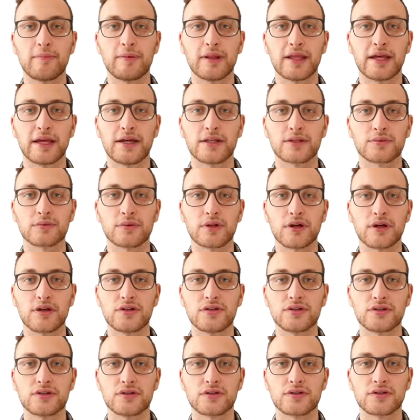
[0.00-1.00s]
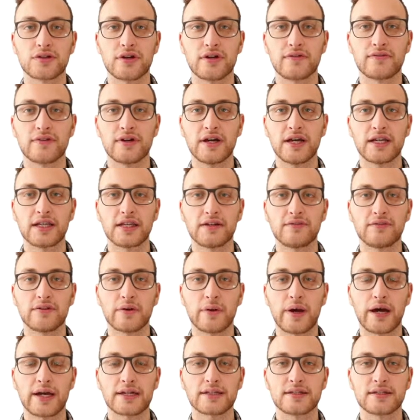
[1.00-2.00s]
plans will host your server and give you
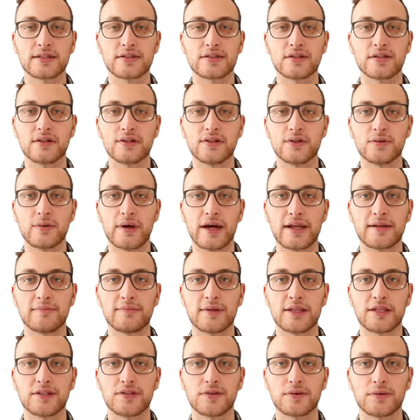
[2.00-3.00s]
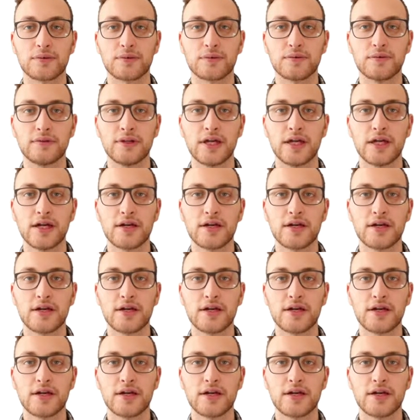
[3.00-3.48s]
access to the nuAdmin tool